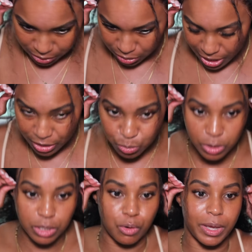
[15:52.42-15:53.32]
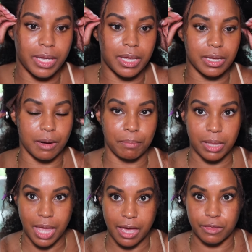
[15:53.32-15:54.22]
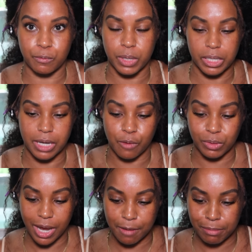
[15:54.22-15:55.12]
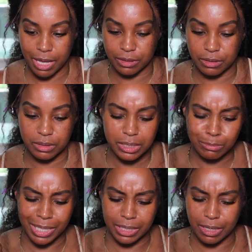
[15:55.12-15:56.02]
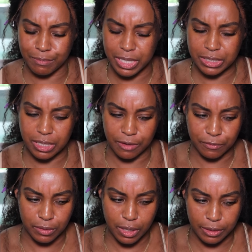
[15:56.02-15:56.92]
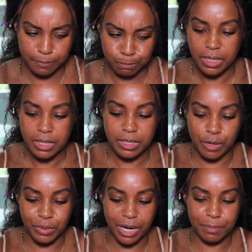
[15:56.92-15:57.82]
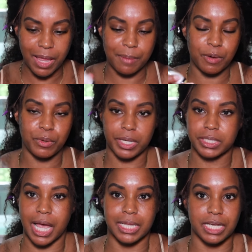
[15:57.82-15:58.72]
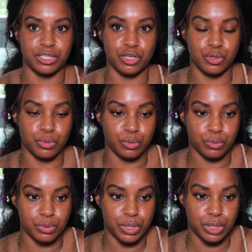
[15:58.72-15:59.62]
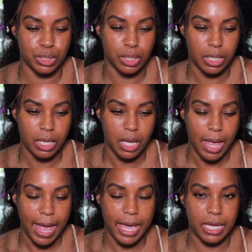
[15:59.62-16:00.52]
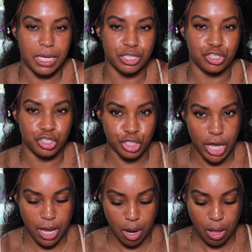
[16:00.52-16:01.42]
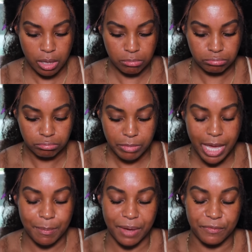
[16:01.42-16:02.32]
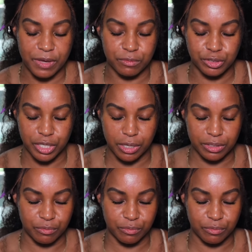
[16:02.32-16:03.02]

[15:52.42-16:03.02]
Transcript: so next we're gonna go ahead and apply the wig. Now when I apply, this is about to get messy, I feel like. Now when I apply my wigs, I like to use a gel. And my favorite gel is